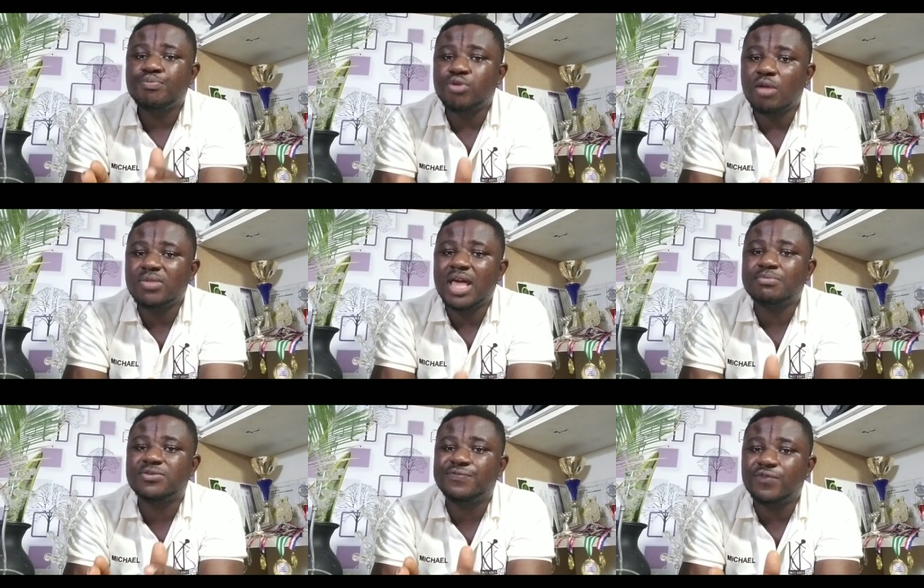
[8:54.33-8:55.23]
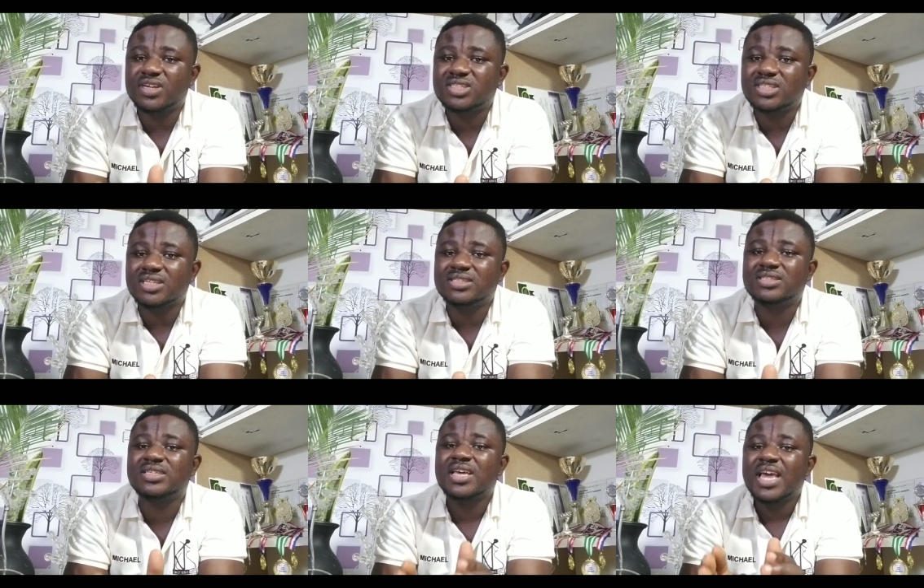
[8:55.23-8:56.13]
problems,
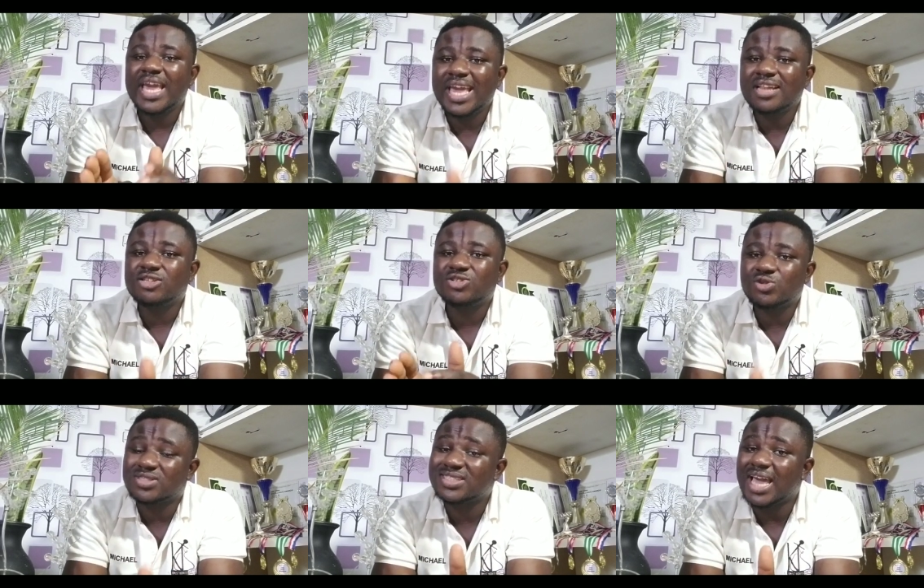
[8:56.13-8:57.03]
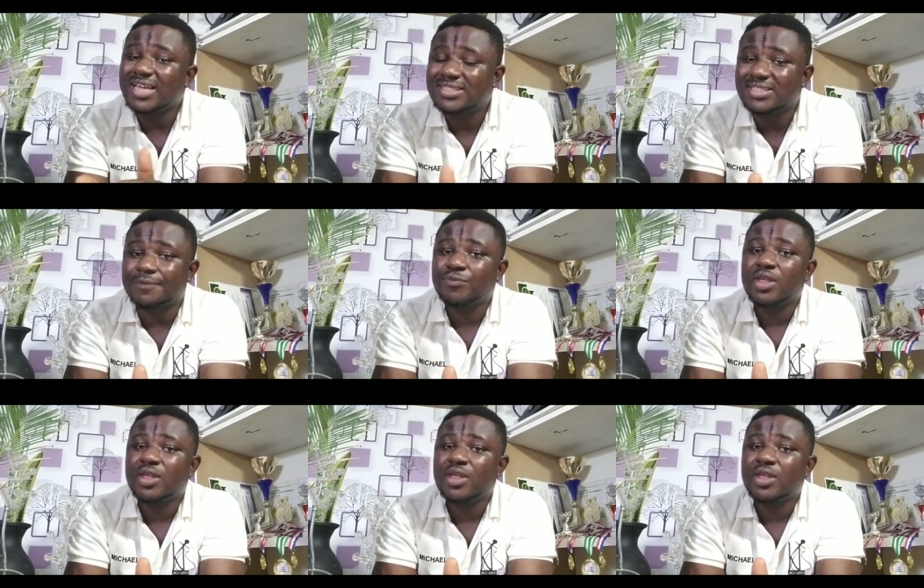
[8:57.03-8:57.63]
frictions in society,